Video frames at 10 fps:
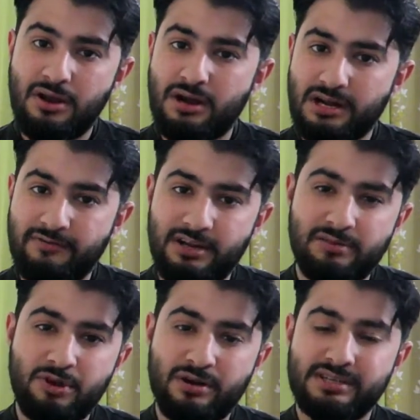lot of
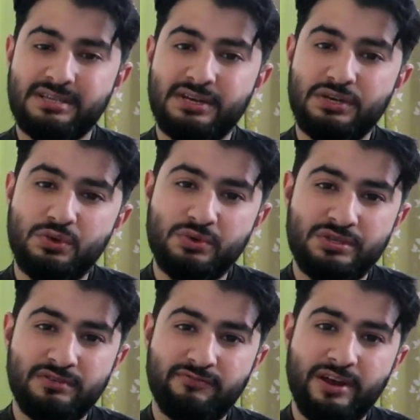antibiotics are used
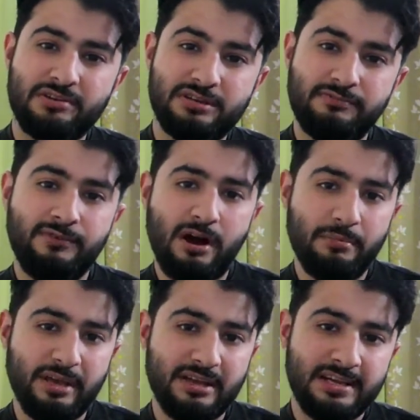in factory
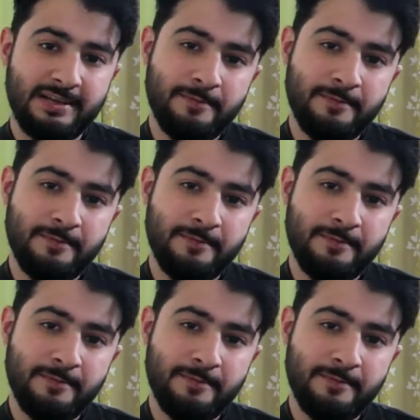farming,